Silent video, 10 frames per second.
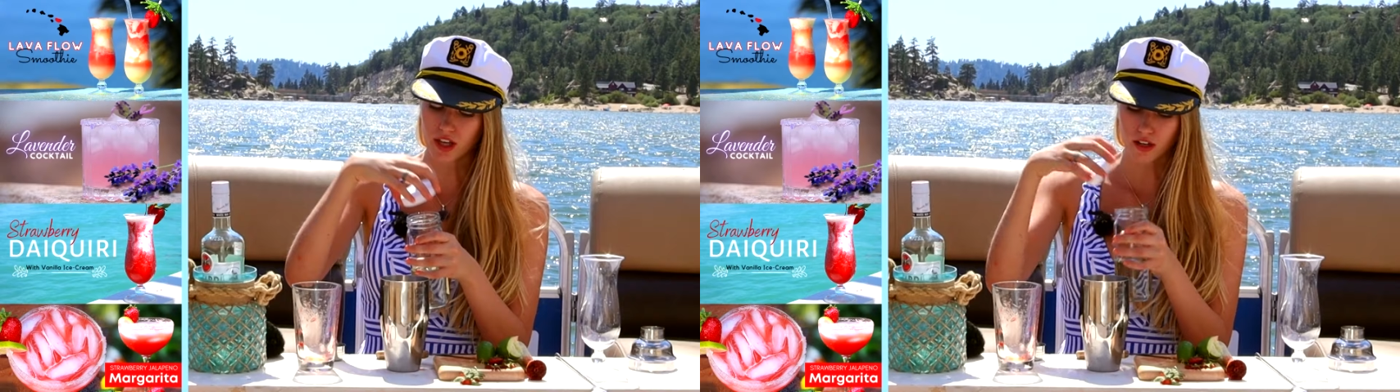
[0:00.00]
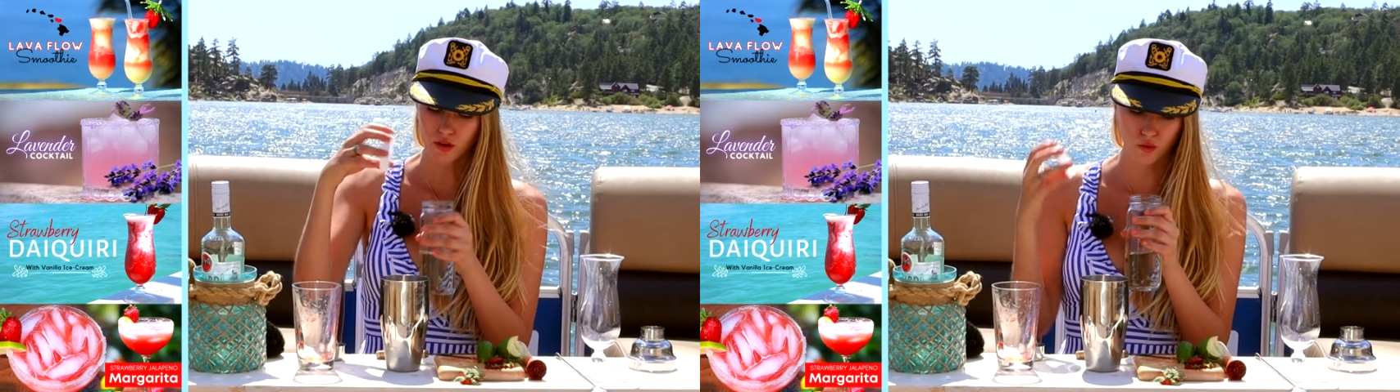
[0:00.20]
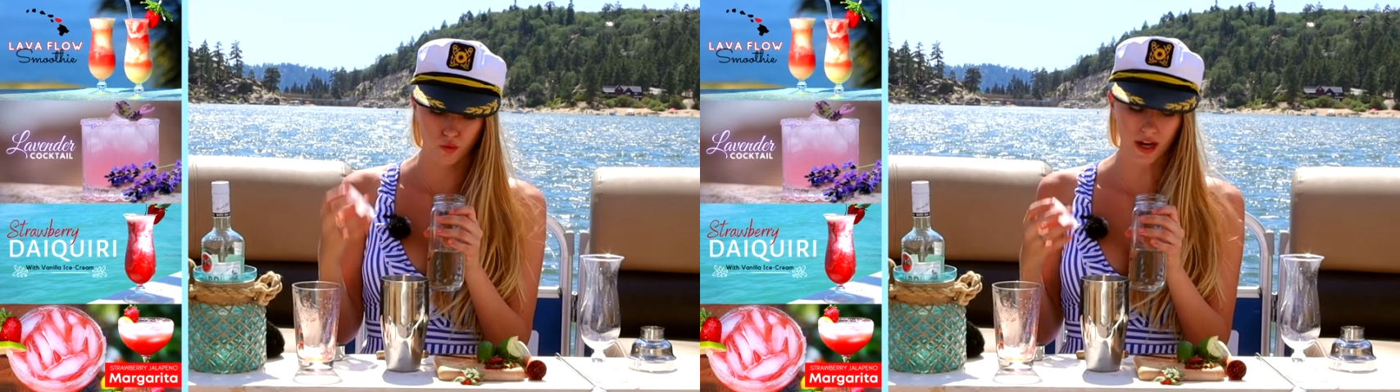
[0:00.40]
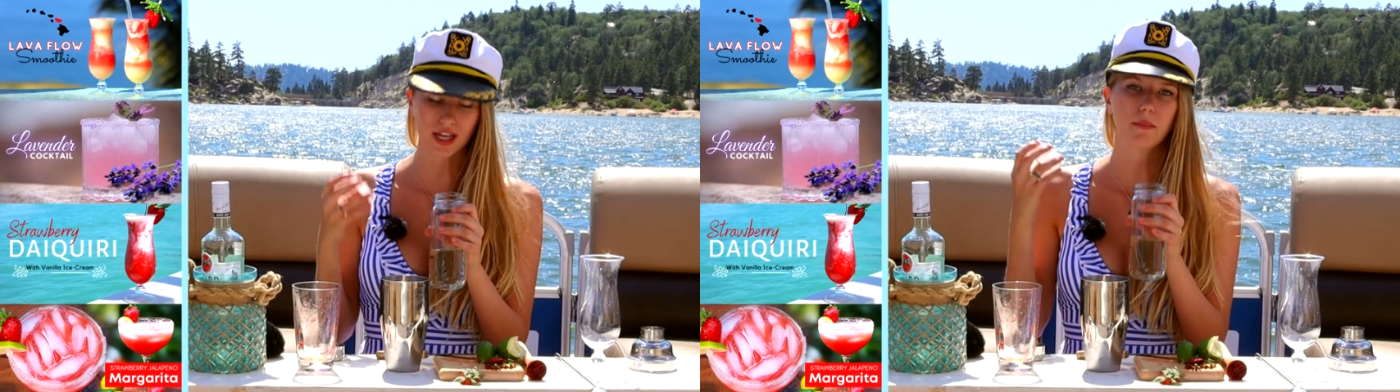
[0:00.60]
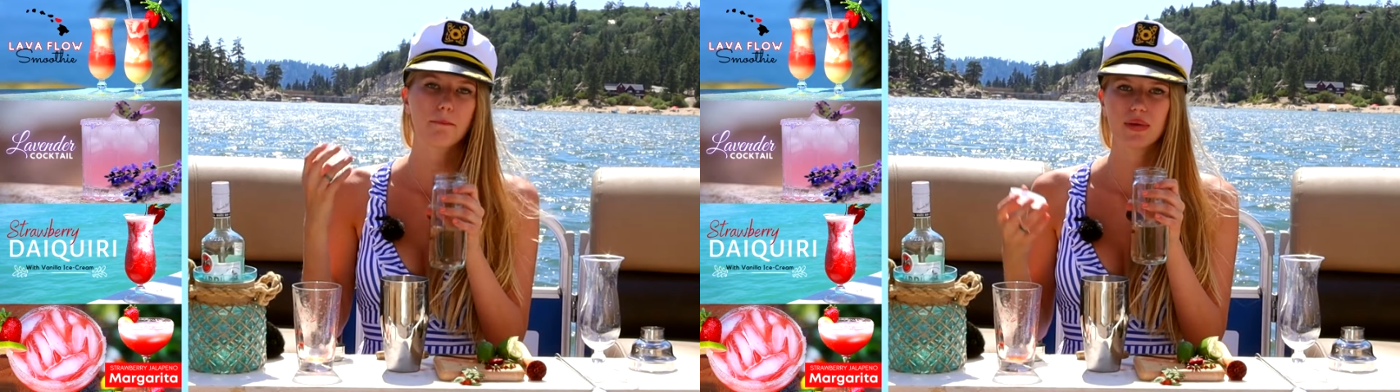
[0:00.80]
that
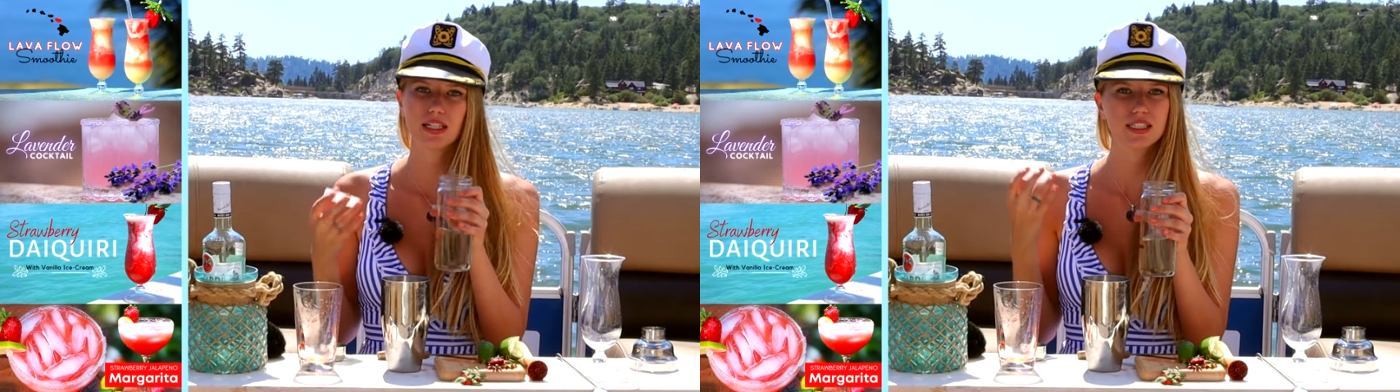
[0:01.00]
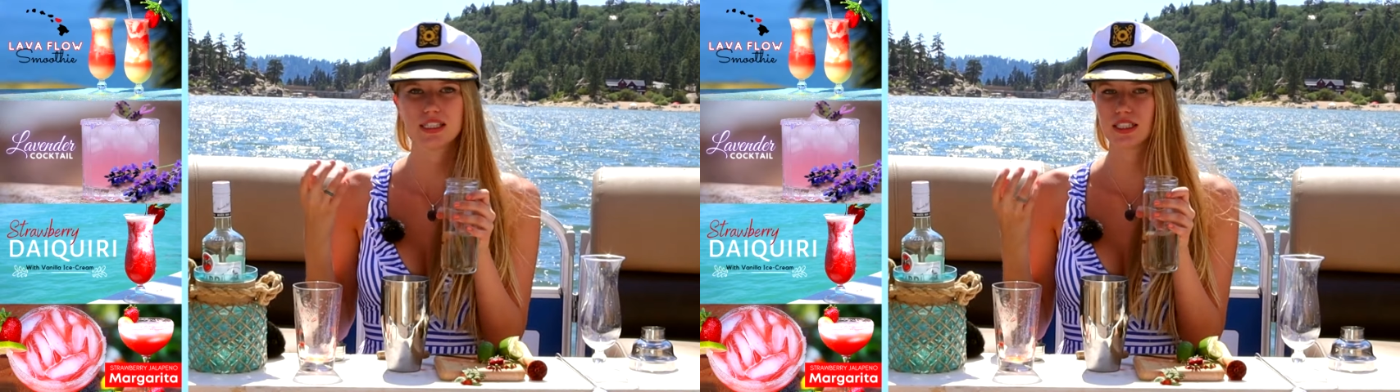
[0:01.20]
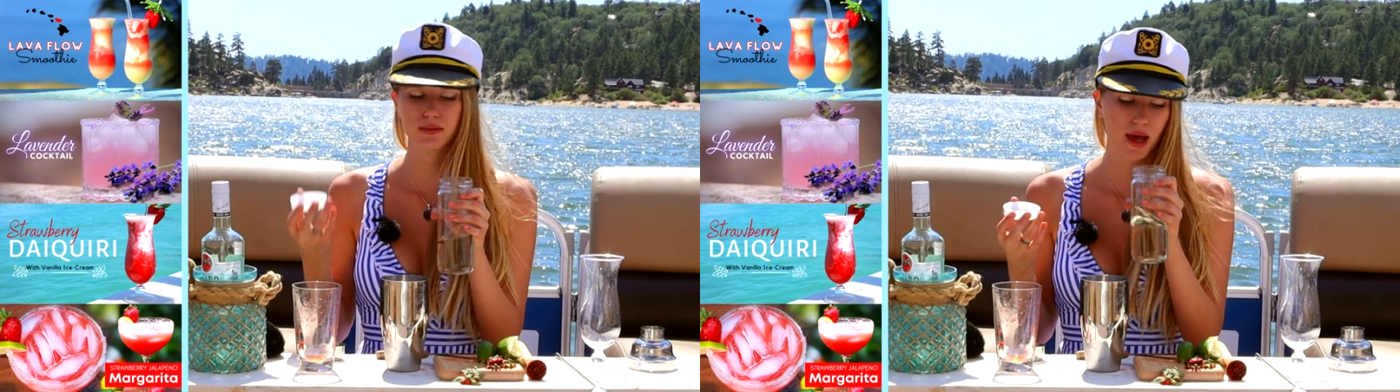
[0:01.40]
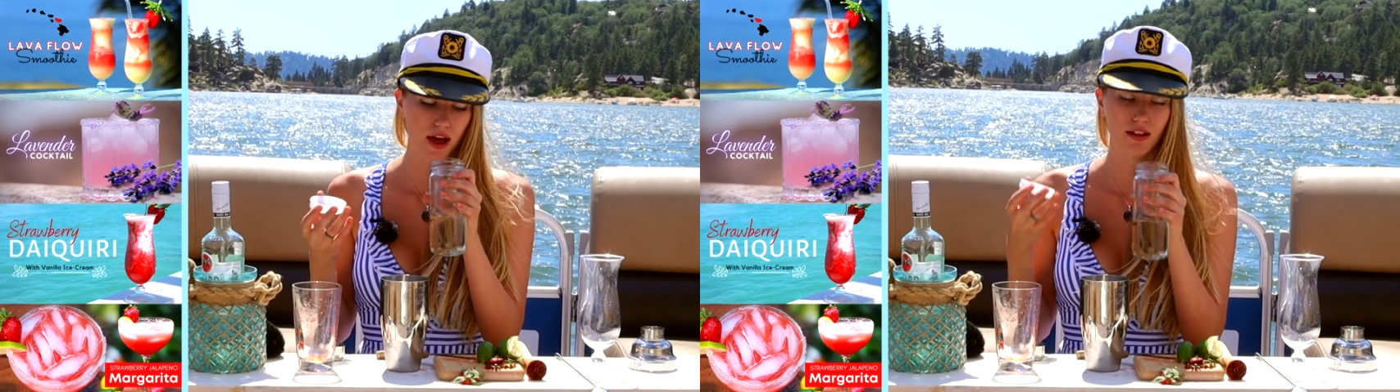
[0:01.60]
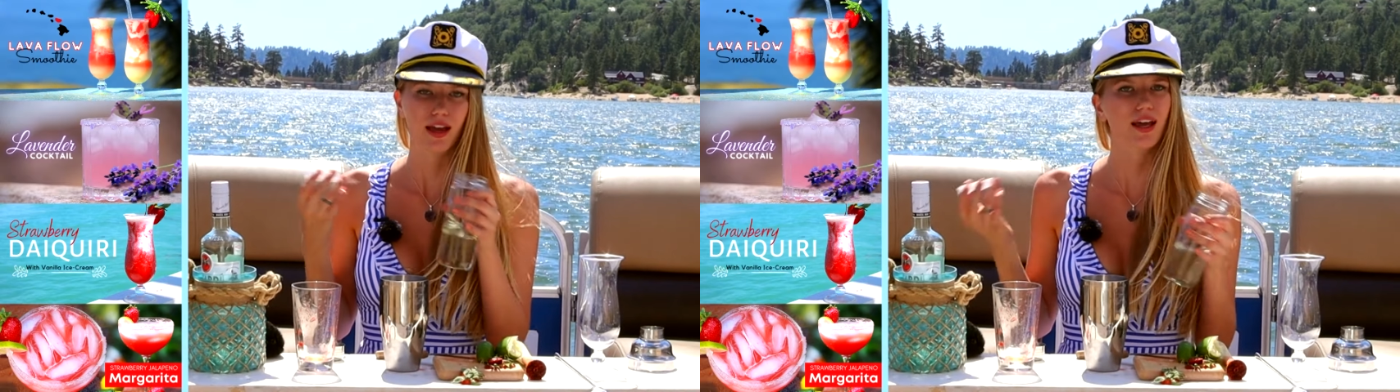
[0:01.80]
great minty
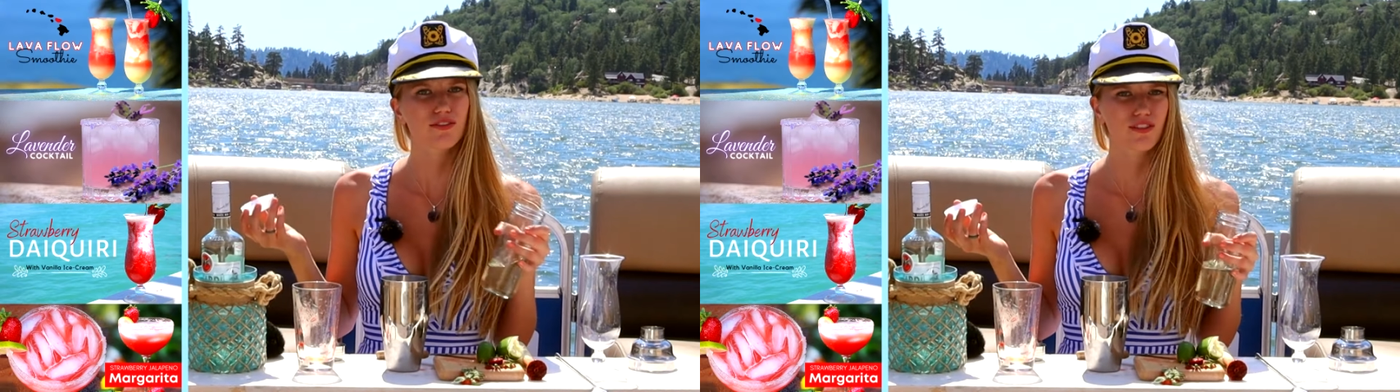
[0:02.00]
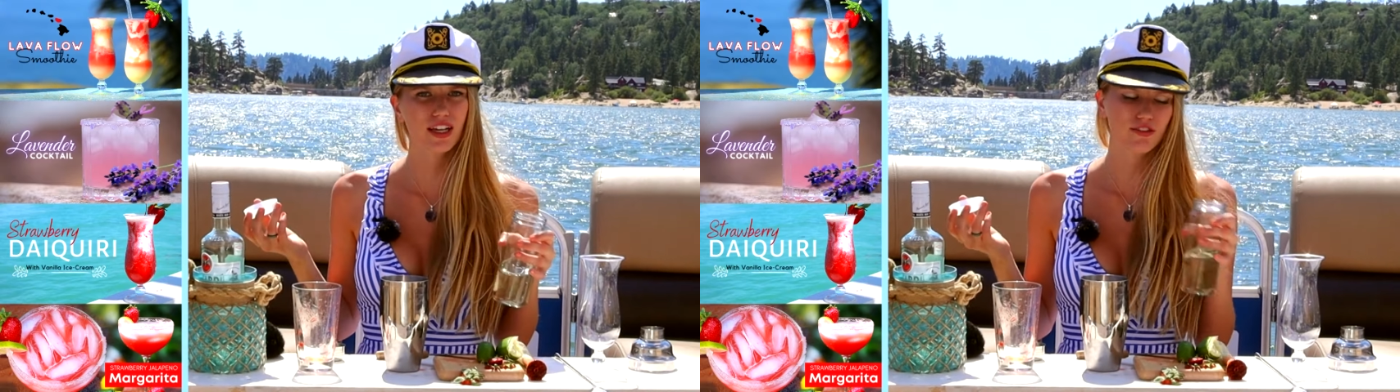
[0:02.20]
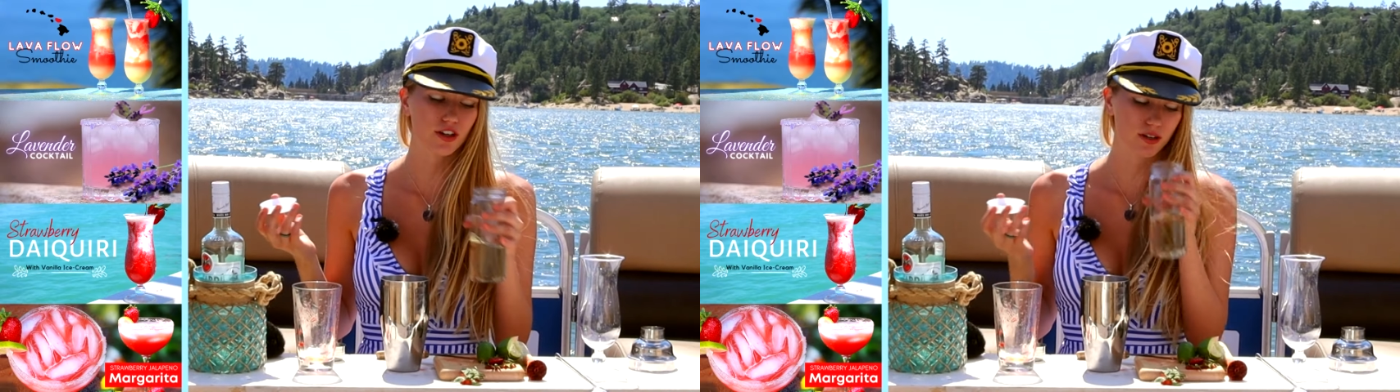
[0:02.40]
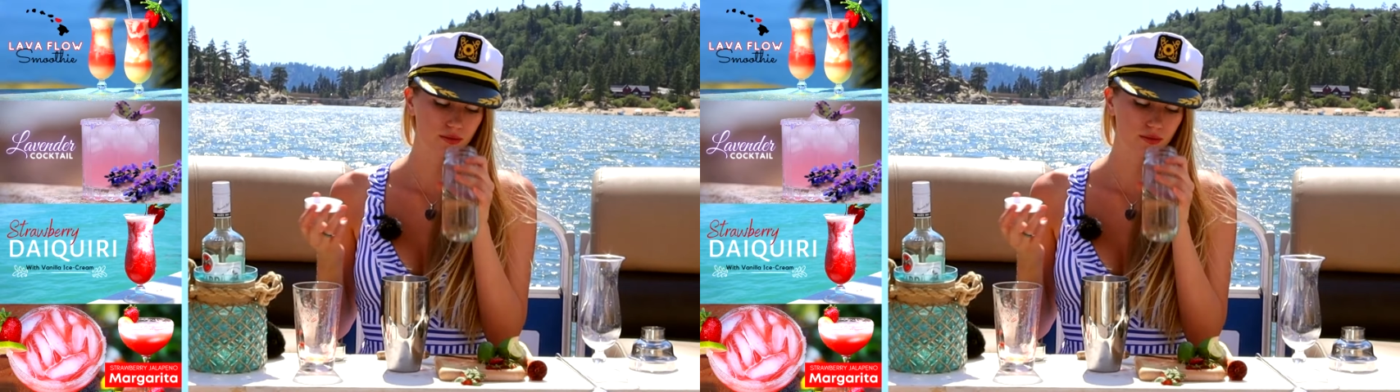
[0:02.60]
smell and flavor,